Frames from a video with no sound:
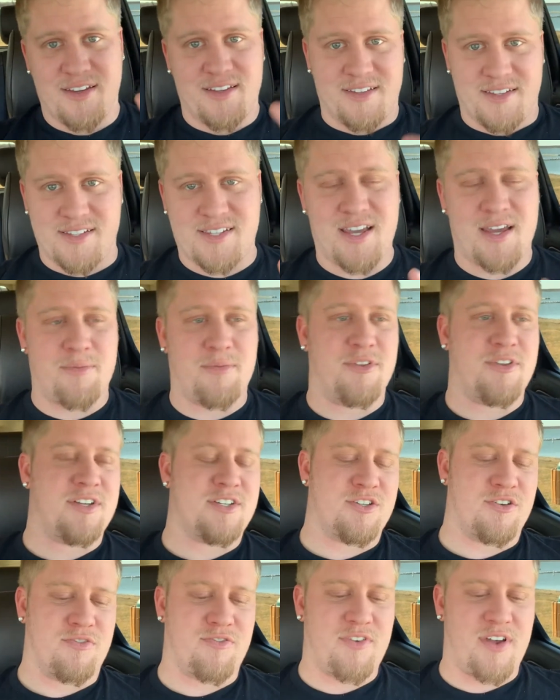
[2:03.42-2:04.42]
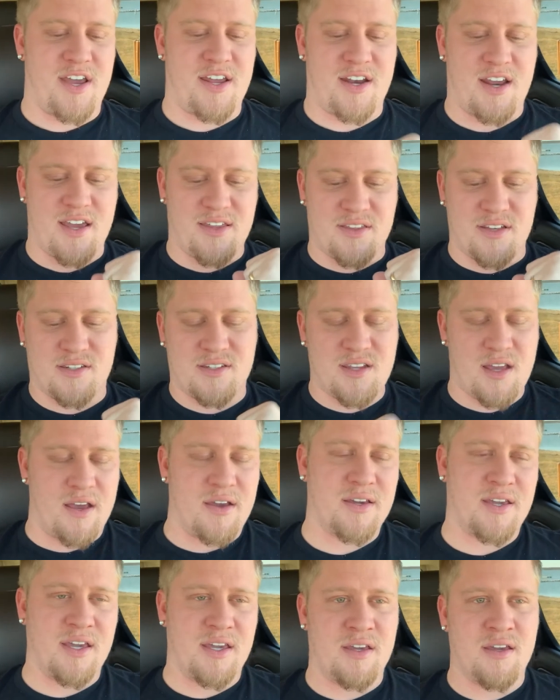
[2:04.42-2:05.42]
this animal that's your friend, and the
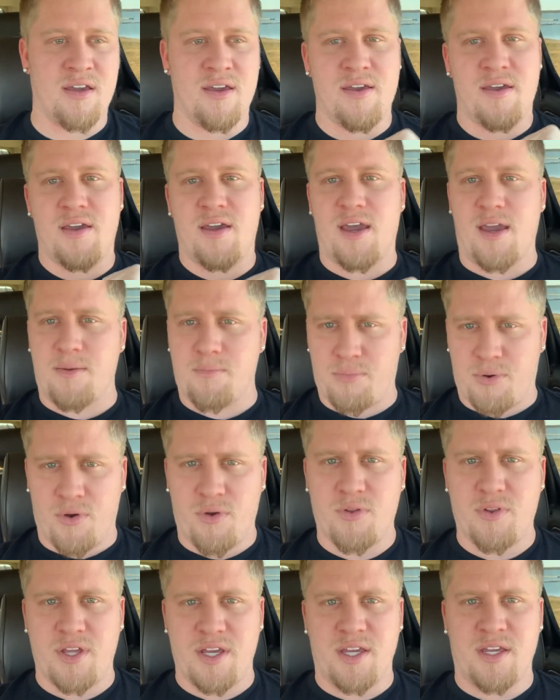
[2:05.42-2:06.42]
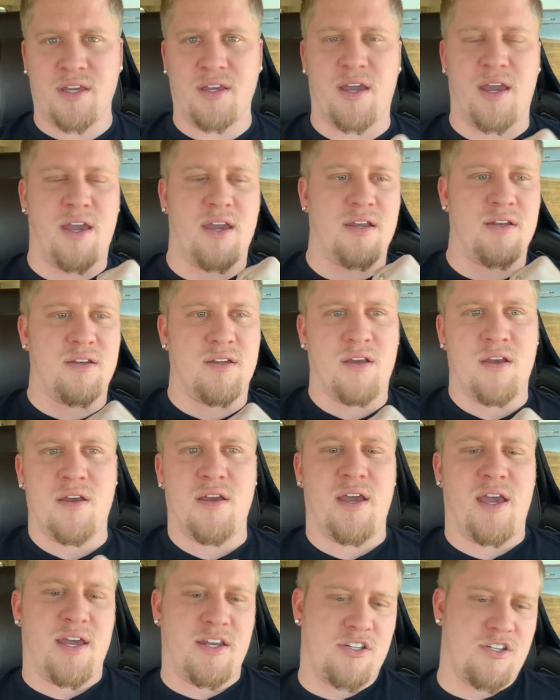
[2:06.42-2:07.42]
tugging and pulling and
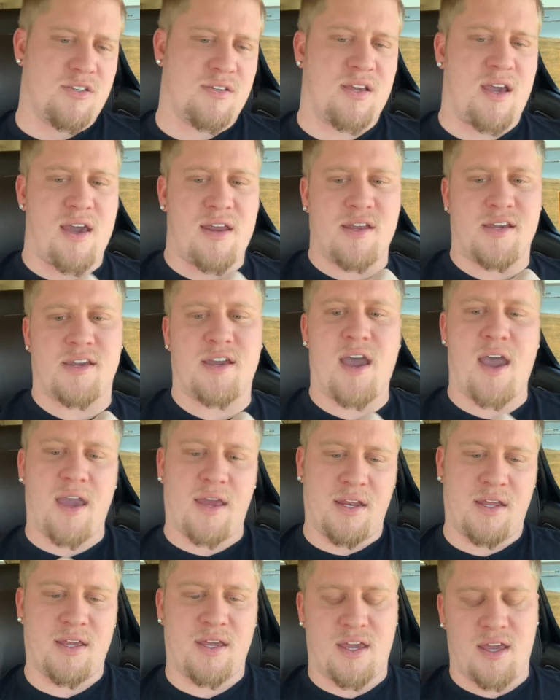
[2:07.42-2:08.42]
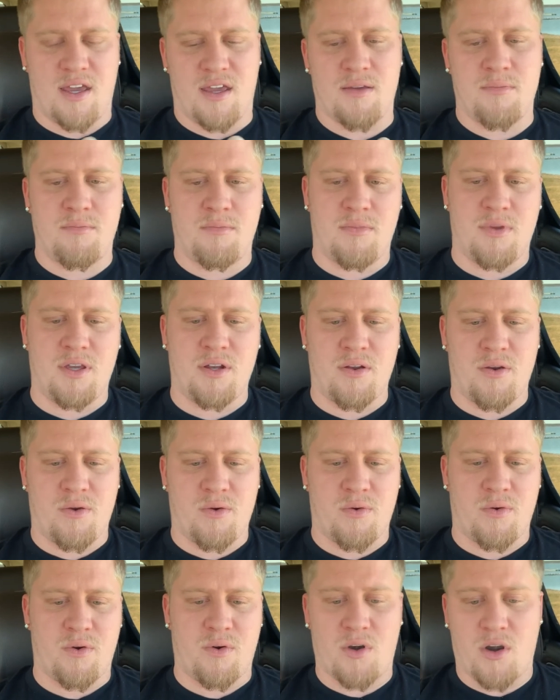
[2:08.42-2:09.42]
and just kind of guiding him, you
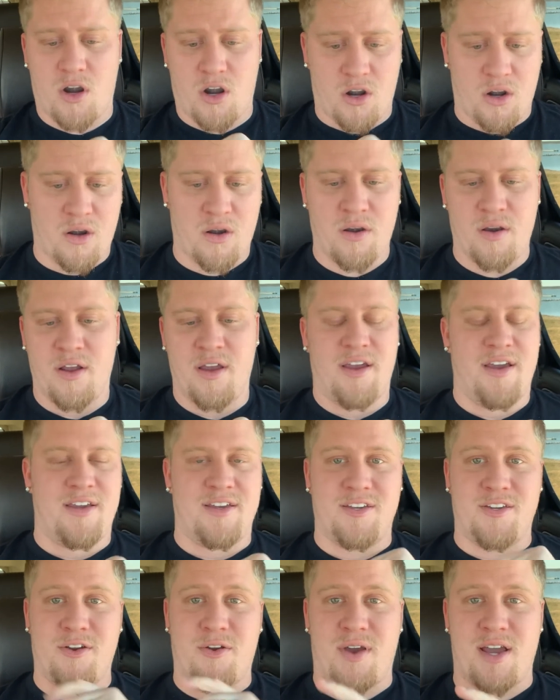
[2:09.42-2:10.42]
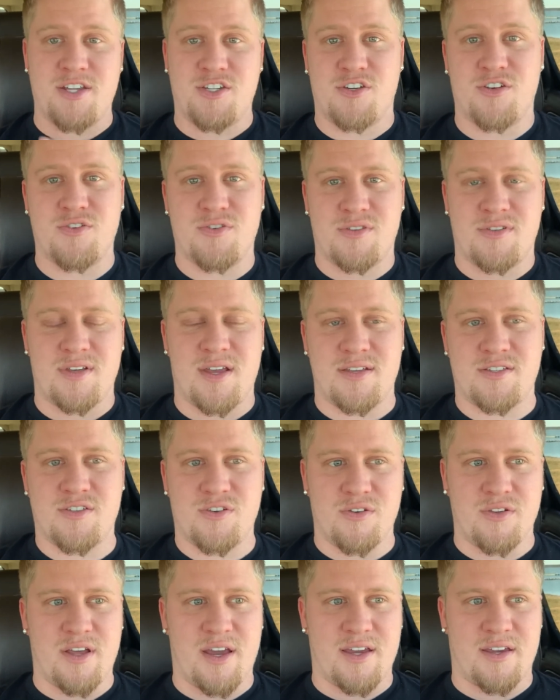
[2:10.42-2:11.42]
know, or her, you know, as you're as
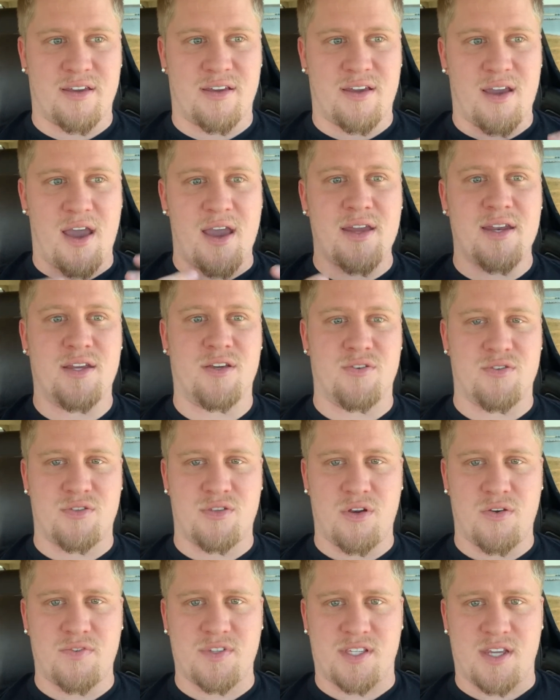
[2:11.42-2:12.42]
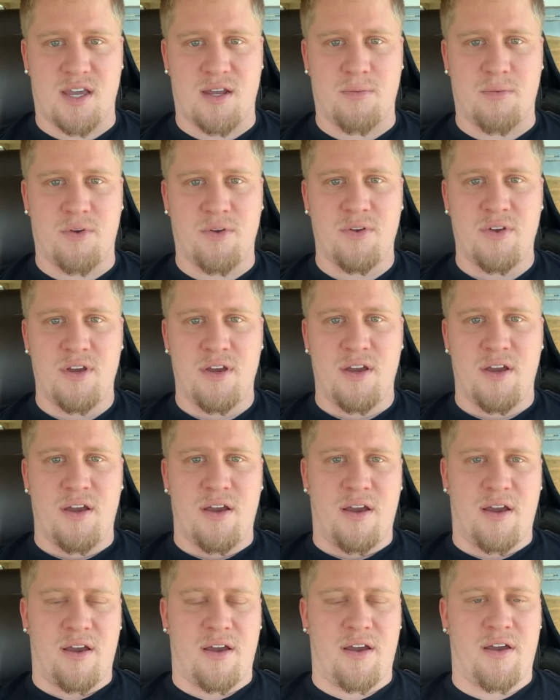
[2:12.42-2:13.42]
you're like guiding your service animal.
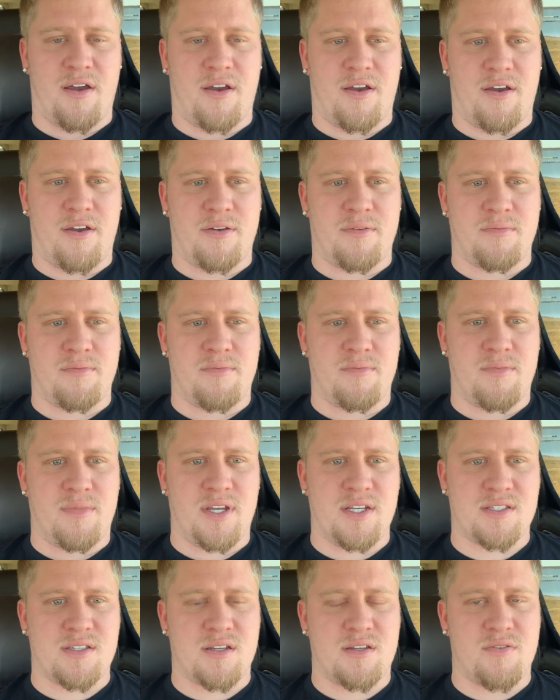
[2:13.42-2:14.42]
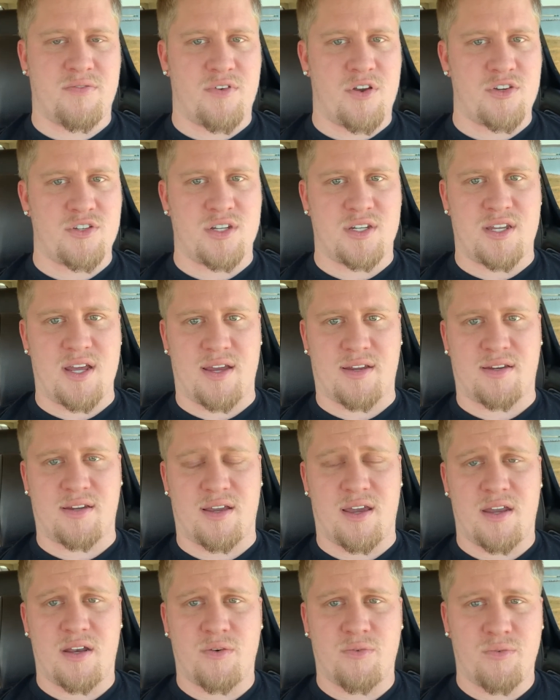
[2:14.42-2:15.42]
Um, it's a diversion tactic
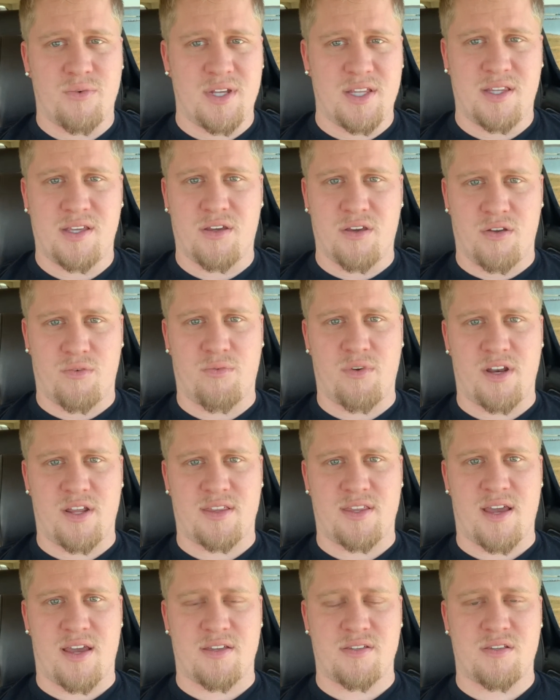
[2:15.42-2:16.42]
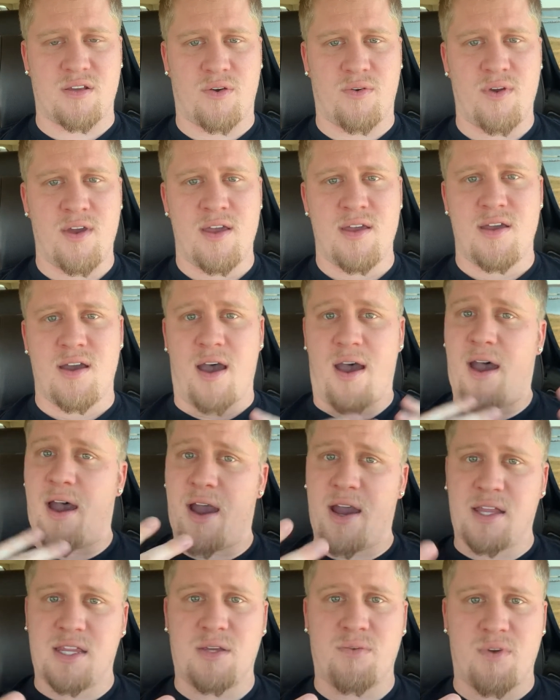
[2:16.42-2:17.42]
and a really good one at that. So I
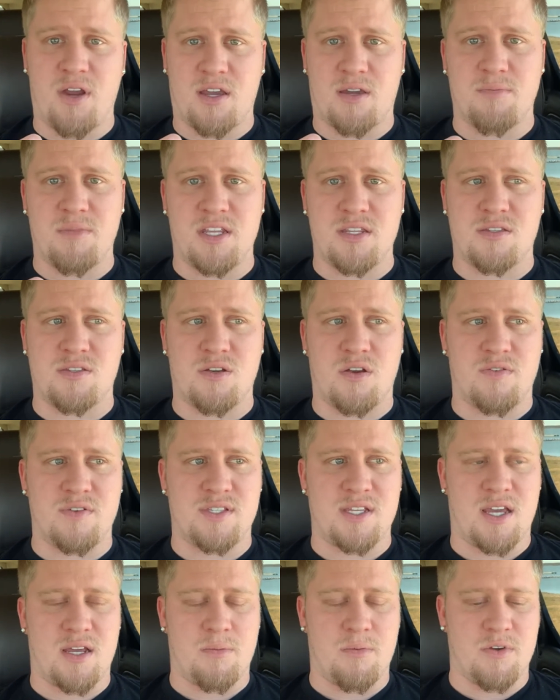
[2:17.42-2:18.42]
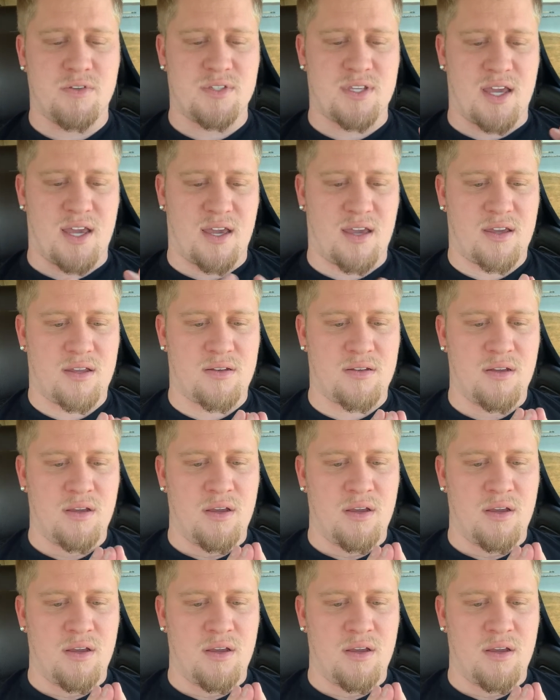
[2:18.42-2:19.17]
highly recommend service animals and